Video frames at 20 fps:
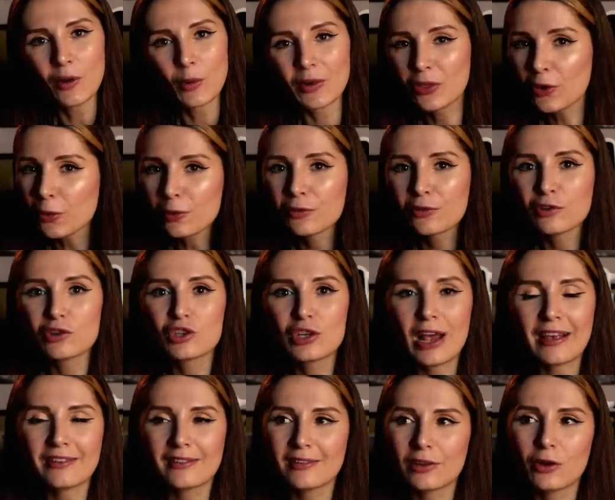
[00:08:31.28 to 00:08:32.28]
With her
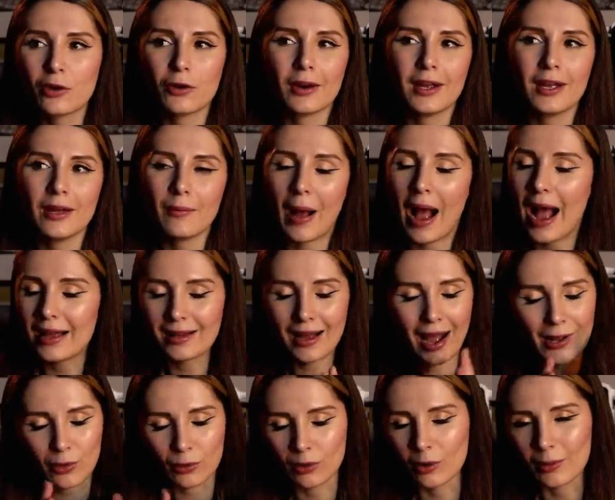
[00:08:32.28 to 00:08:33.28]
suggesting, or him,
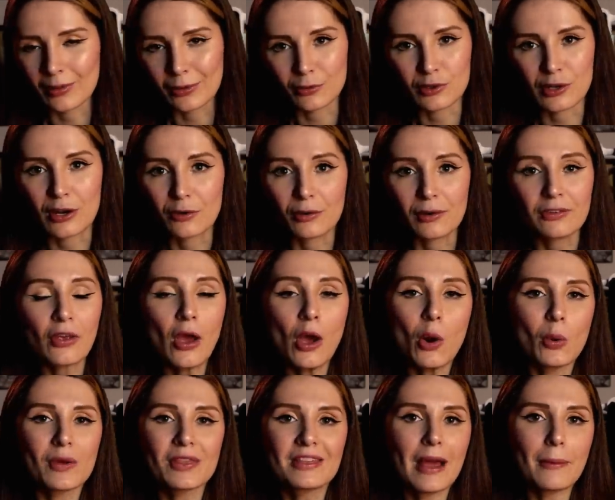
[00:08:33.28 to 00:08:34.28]
I don't know what their gender is,
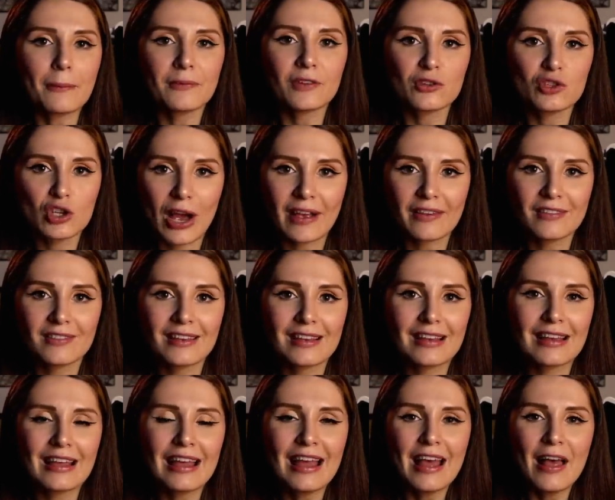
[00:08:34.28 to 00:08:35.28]
with them
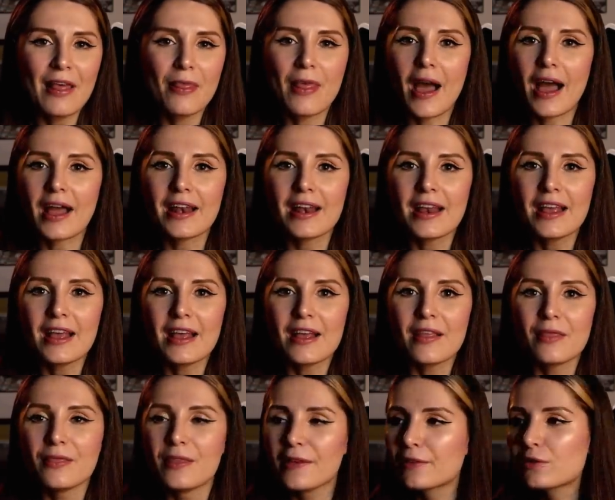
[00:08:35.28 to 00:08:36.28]
suggesting that
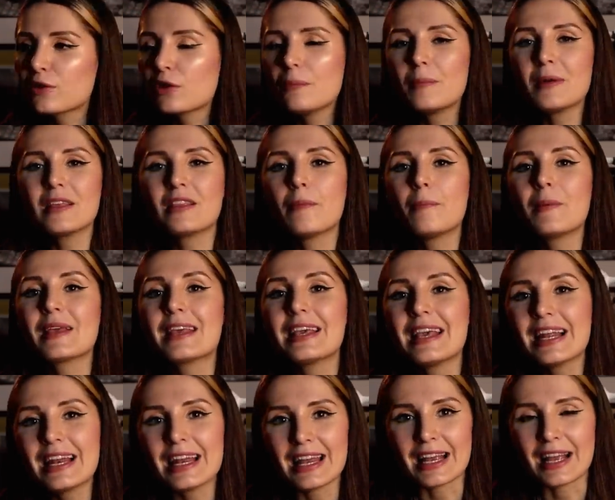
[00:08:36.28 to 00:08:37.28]
this could be the
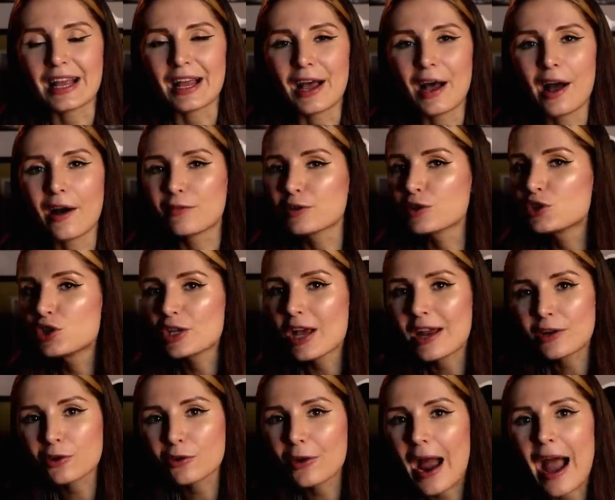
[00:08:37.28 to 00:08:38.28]
beginning of a
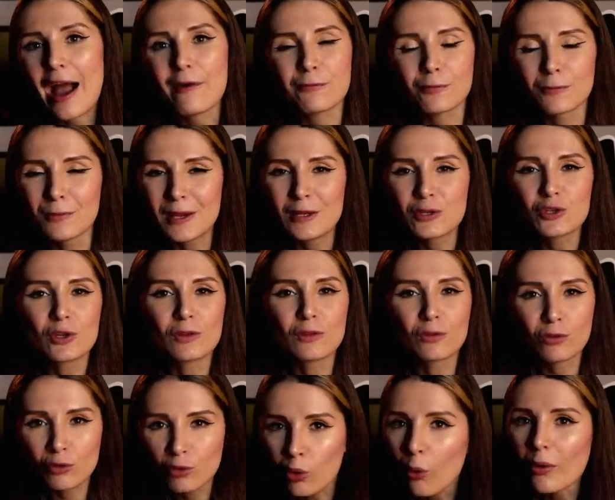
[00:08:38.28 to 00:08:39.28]
gender affirmation
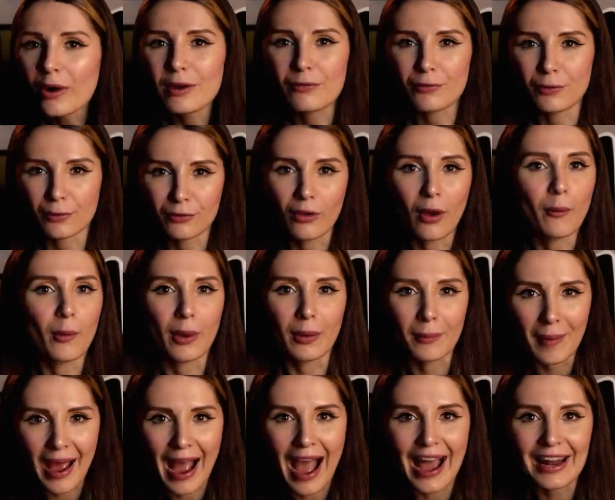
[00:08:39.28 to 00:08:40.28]
story for someone,
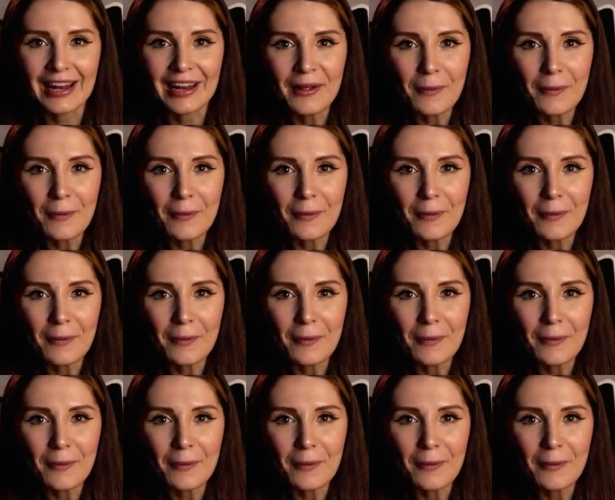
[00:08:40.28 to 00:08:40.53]
Matt.